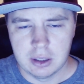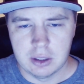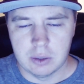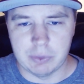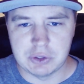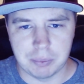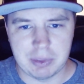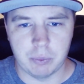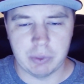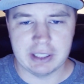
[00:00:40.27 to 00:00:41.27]
We should be
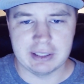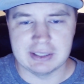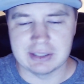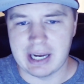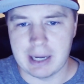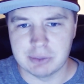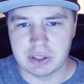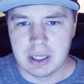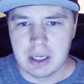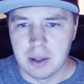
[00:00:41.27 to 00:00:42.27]
winning these games,
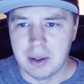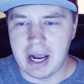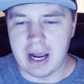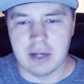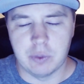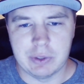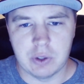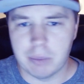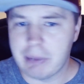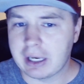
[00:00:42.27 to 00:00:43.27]
and we
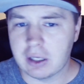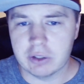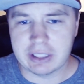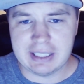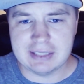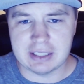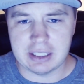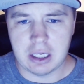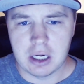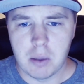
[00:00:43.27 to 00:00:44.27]
don't make it look
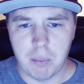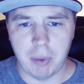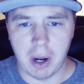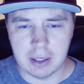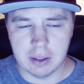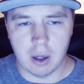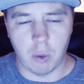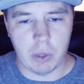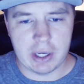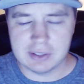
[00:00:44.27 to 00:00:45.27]
easy, but a
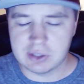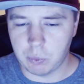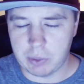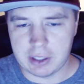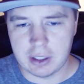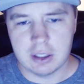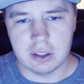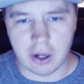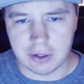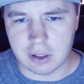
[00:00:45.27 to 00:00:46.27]
win is a win
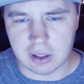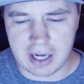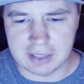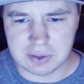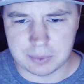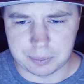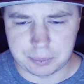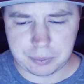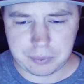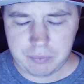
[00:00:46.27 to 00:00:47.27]
nonetheless.
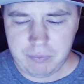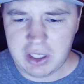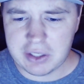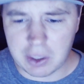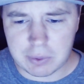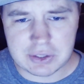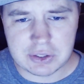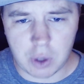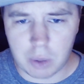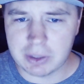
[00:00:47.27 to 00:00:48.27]
There is
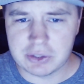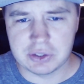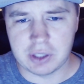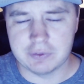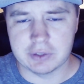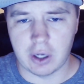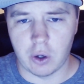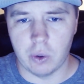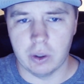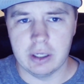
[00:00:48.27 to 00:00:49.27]
so much stuff to
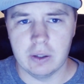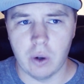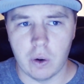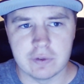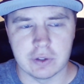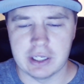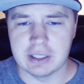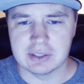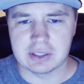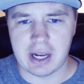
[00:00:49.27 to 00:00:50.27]
go over in
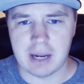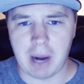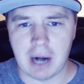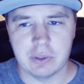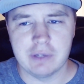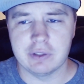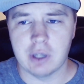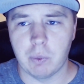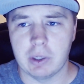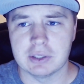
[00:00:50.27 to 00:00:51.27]
this game. I don't even know
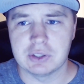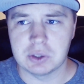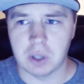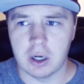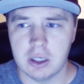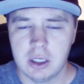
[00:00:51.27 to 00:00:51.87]
where to start.